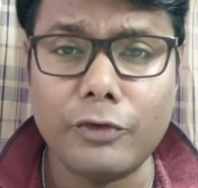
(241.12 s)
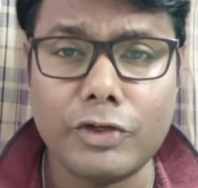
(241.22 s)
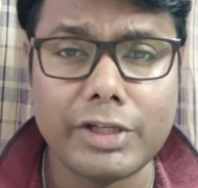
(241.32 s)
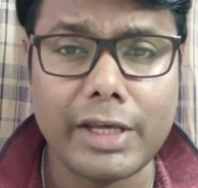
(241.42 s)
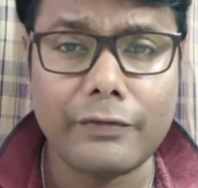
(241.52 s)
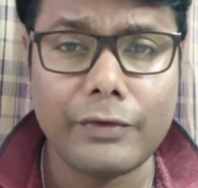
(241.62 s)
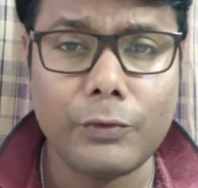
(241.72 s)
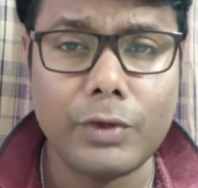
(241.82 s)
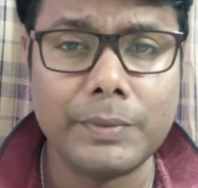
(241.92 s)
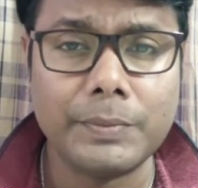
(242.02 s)
by wishing
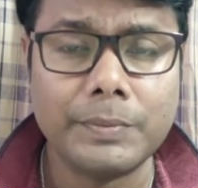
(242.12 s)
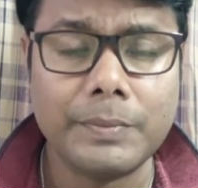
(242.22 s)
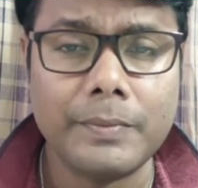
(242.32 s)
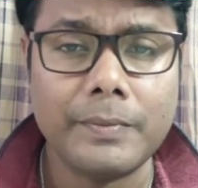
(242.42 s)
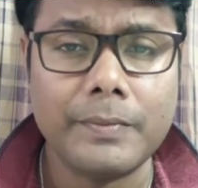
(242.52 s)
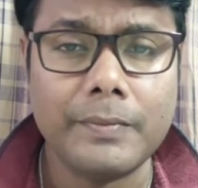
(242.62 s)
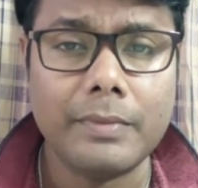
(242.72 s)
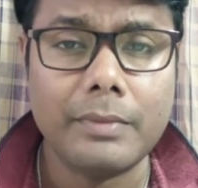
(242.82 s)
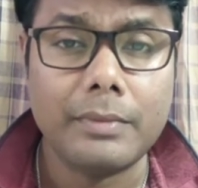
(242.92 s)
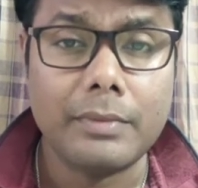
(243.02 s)
everyone,
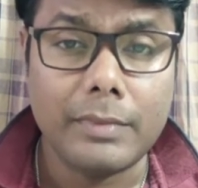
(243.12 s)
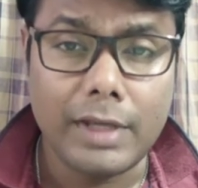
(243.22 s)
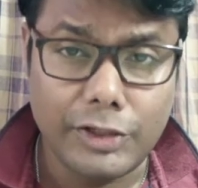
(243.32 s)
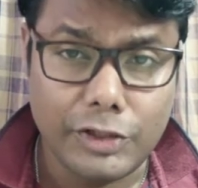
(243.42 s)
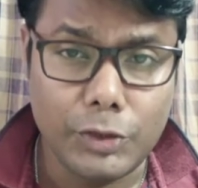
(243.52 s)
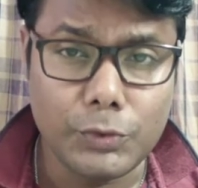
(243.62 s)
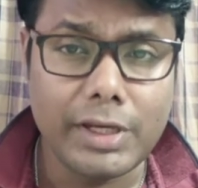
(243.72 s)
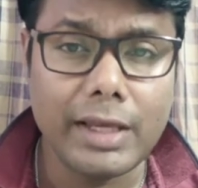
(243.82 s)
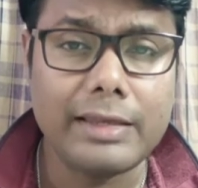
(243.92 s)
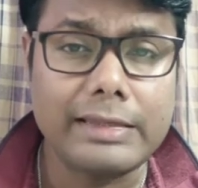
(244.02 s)

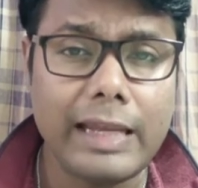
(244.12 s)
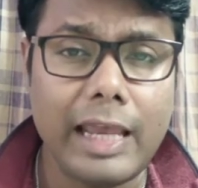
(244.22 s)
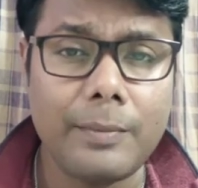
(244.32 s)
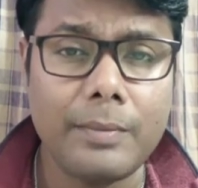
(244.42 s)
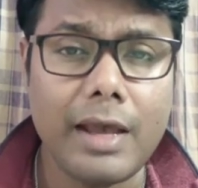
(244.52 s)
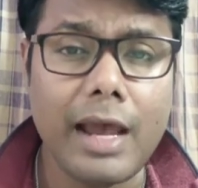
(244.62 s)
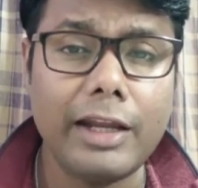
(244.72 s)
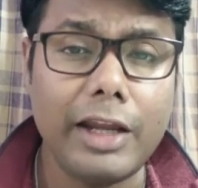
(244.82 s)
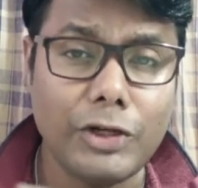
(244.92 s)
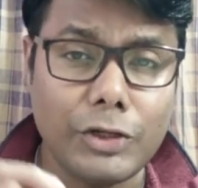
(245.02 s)
introducing his name
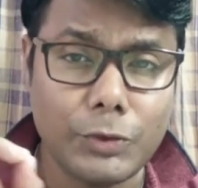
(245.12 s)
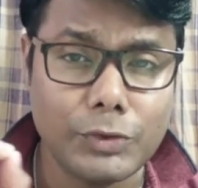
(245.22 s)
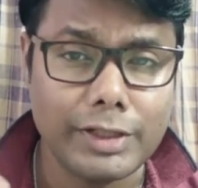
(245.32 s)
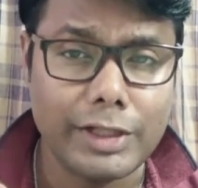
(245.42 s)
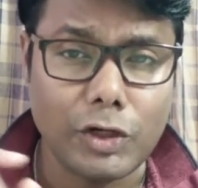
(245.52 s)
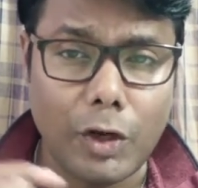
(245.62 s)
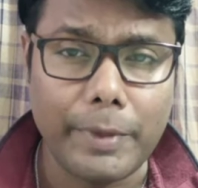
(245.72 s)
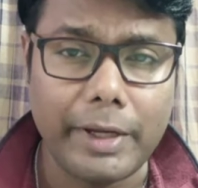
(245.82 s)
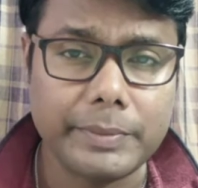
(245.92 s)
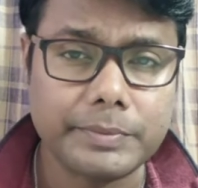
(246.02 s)
and introducing the
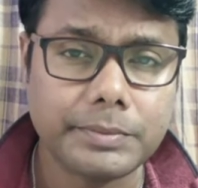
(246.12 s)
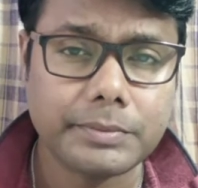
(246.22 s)
topic,